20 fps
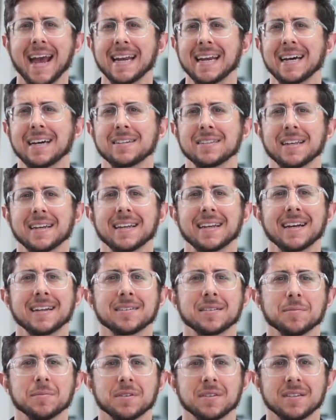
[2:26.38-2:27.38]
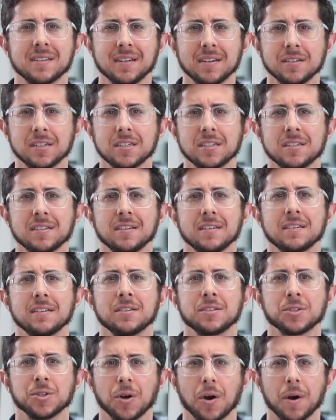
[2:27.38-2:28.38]
handheld and got some seriously
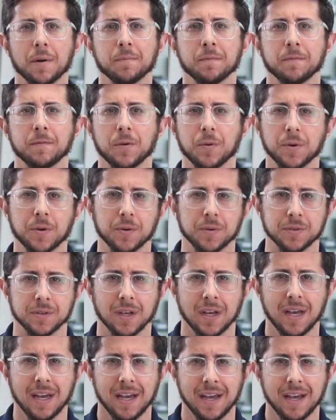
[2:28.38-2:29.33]
sharp photos.